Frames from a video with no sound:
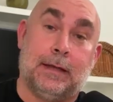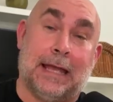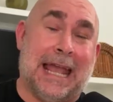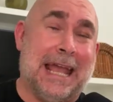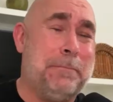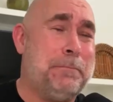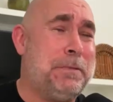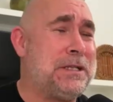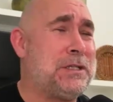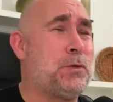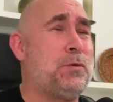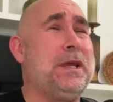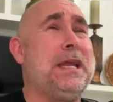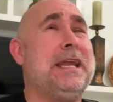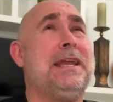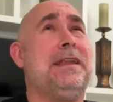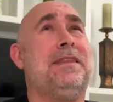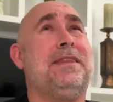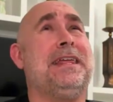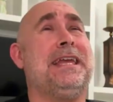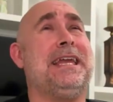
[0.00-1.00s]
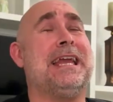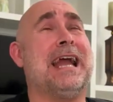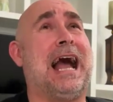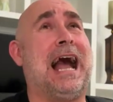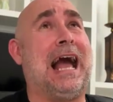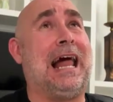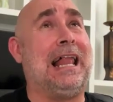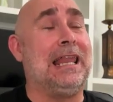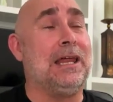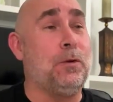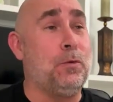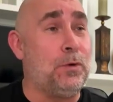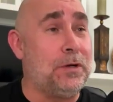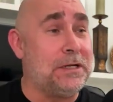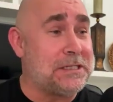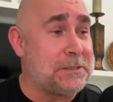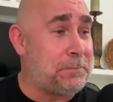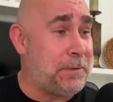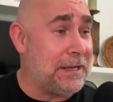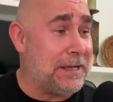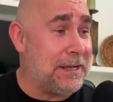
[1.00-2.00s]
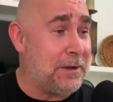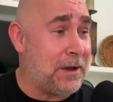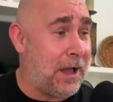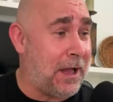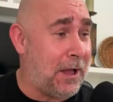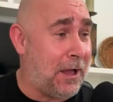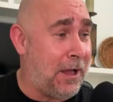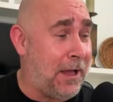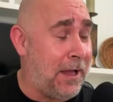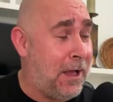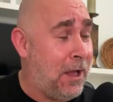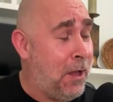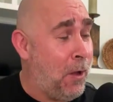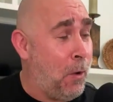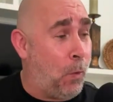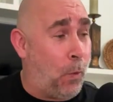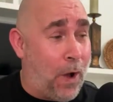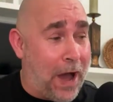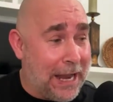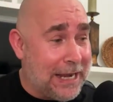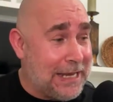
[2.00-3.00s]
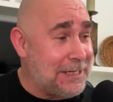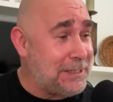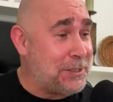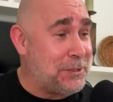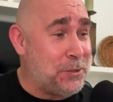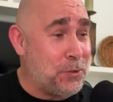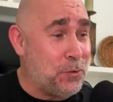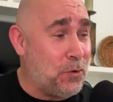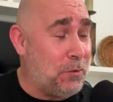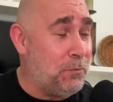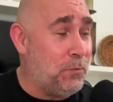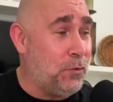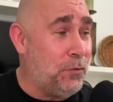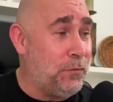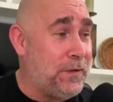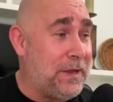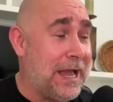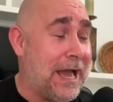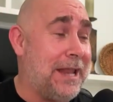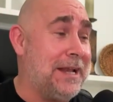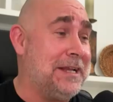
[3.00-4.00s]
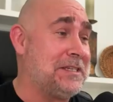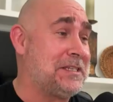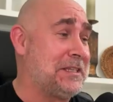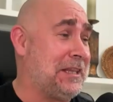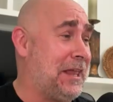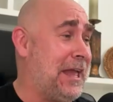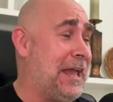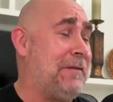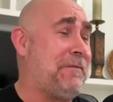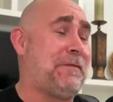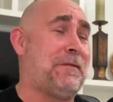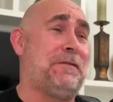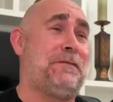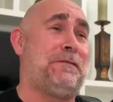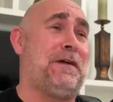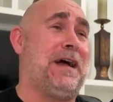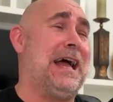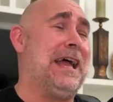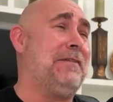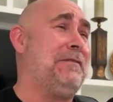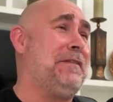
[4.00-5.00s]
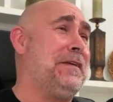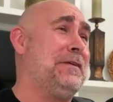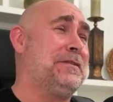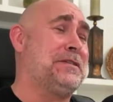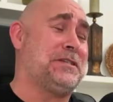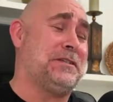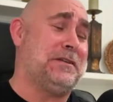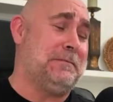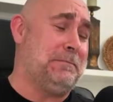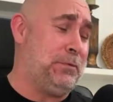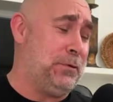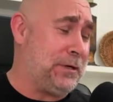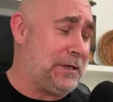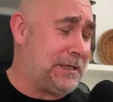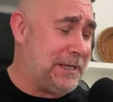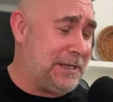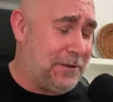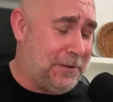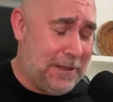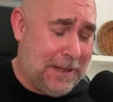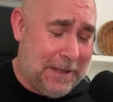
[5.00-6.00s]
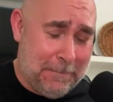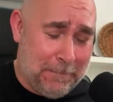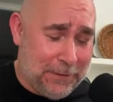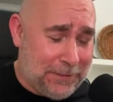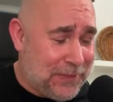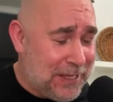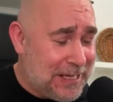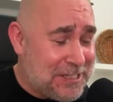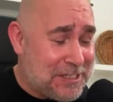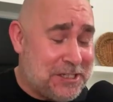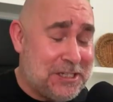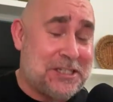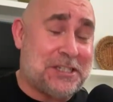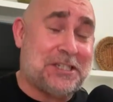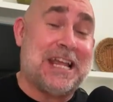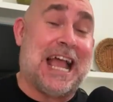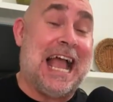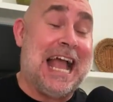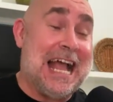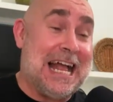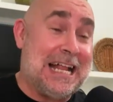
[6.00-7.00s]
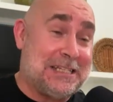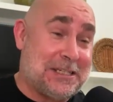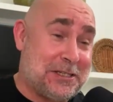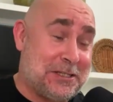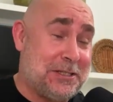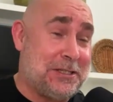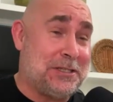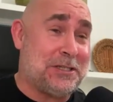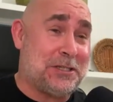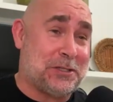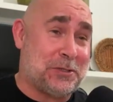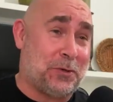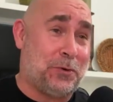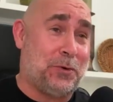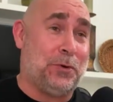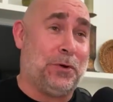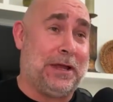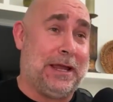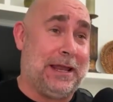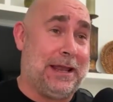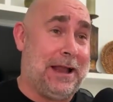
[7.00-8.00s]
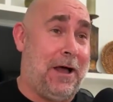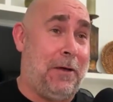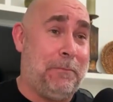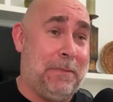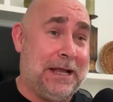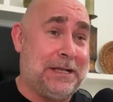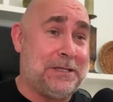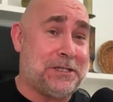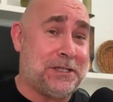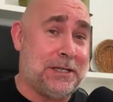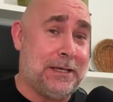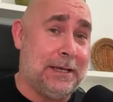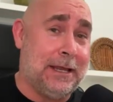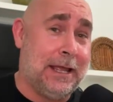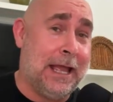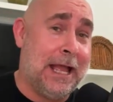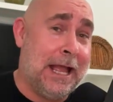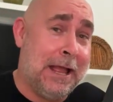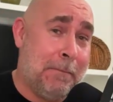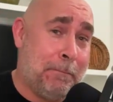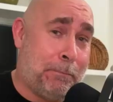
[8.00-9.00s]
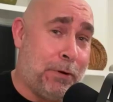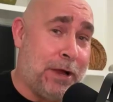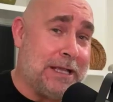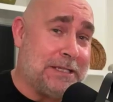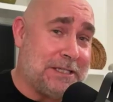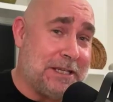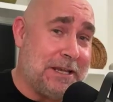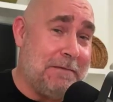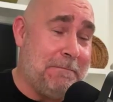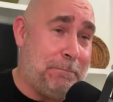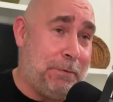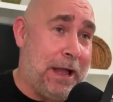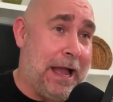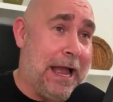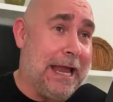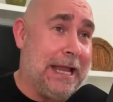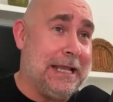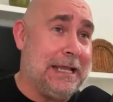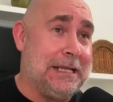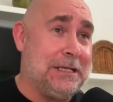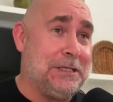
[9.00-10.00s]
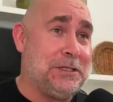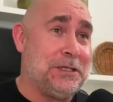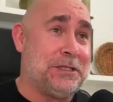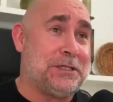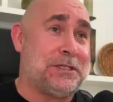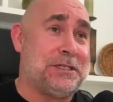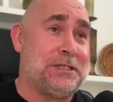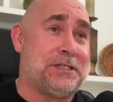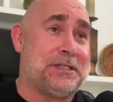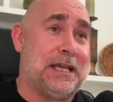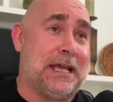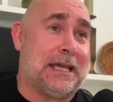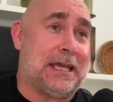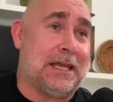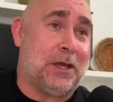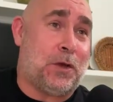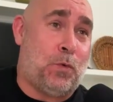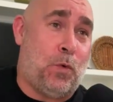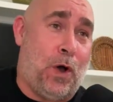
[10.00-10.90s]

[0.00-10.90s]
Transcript: And between the Hollywood's been uh, wanting to do a movie on his life for five years and a book deal, but this just adds to the story. And I'll mention President Biden in just a second.